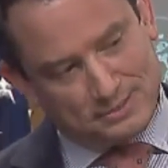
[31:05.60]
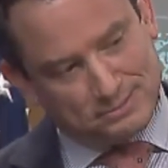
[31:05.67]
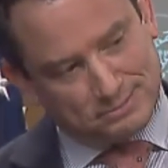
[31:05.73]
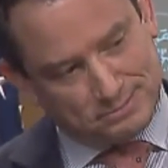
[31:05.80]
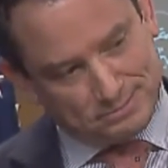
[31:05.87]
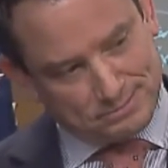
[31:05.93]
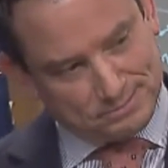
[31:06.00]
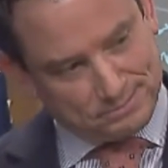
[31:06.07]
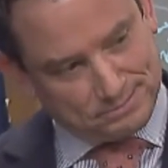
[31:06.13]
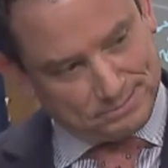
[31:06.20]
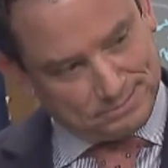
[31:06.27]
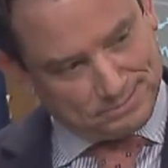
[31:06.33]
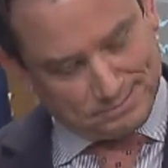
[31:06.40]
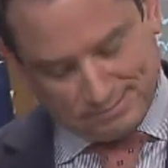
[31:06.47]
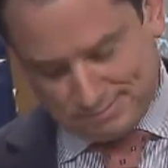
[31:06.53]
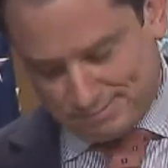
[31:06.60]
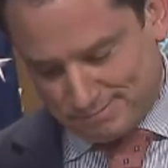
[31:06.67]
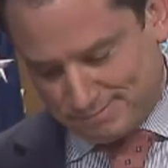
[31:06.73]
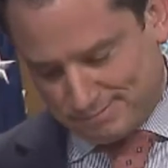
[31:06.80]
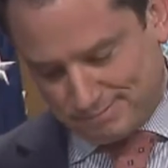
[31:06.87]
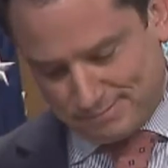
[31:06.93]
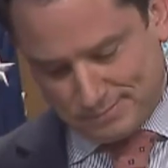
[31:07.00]
Well, I'm going to
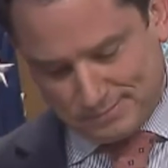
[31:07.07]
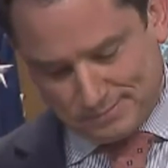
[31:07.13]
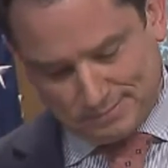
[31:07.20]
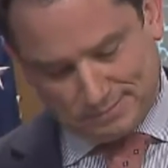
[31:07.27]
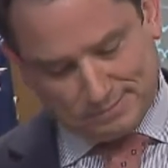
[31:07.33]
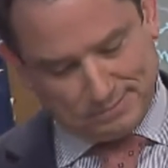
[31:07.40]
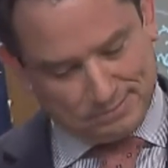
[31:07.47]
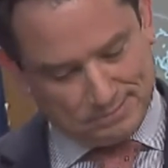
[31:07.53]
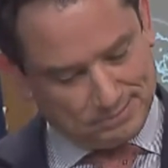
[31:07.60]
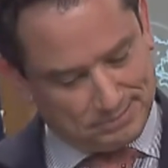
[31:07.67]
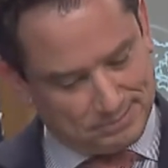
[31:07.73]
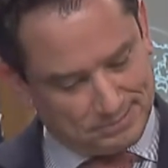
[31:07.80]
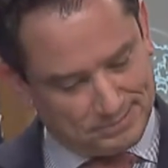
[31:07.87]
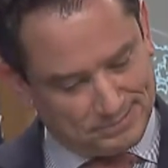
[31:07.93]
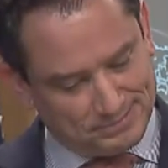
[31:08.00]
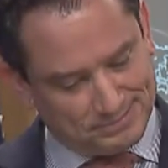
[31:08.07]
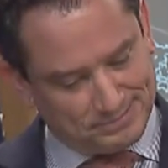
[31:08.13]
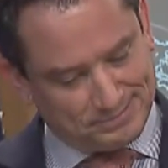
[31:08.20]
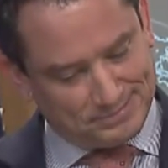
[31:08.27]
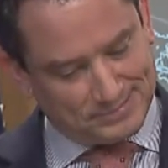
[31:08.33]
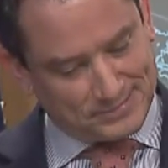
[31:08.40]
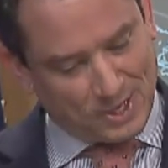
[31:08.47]
so you can't ask it, I'll
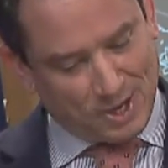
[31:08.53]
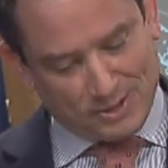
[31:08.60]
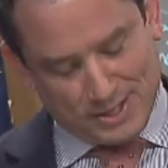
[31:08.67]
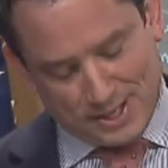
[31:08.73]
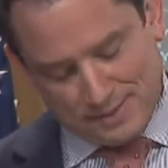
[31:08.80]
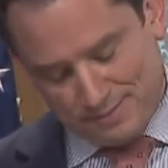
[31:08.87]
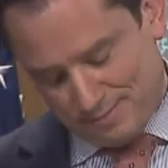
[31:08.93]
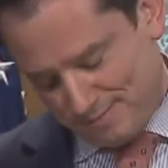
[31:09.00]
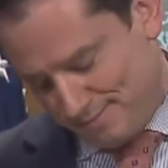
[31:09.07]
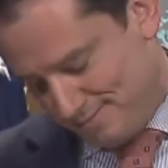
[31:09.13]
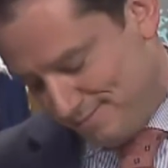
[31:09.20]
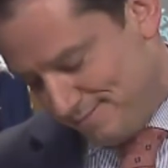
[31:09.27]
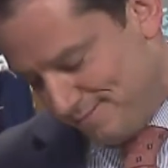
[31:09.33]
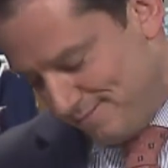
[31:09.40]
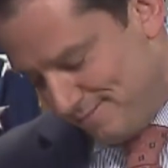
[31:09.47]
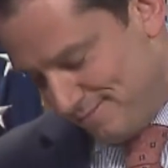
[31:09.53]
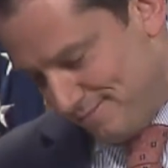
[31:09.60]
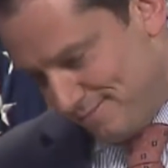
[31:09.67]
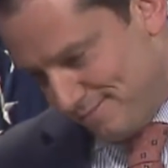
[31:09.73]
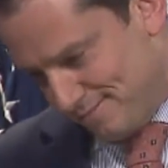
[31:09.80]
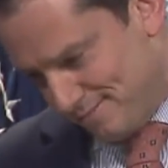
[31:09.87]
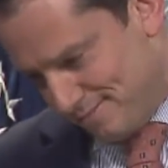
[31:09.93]
ask. Do you have any comment on this
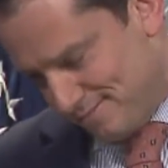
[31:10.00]
report